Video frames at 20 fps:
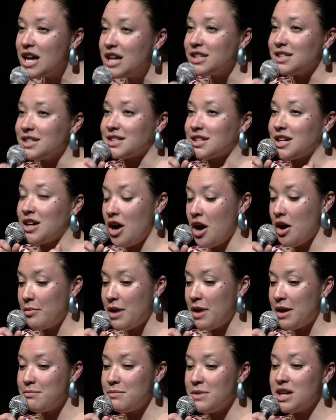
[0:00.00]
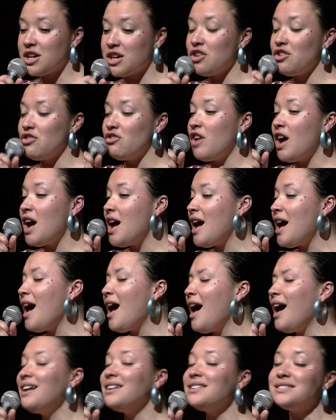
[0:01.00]
Just come at me
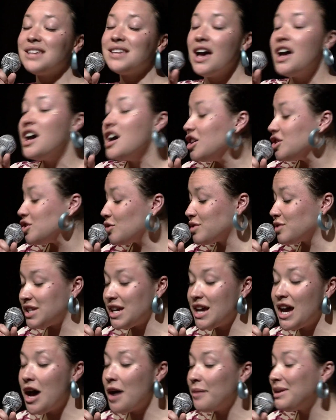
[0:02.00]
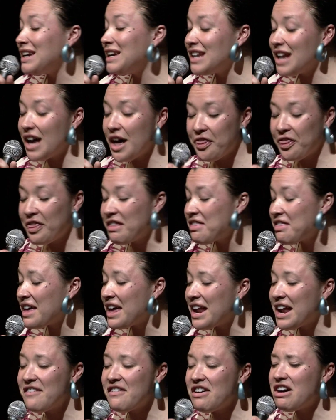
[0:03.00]
correct. Don't tell me nothing
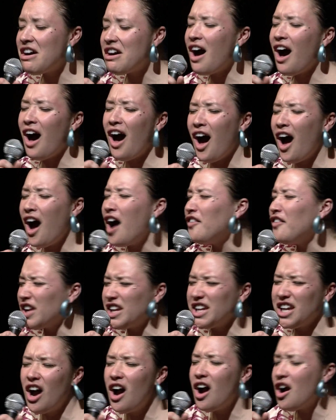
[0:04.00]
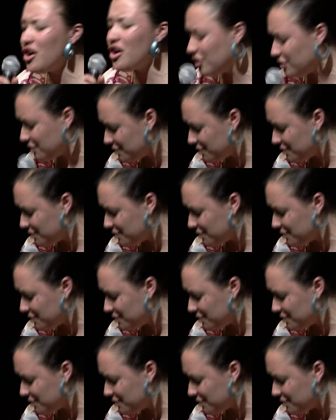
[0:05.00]
that I've already heard.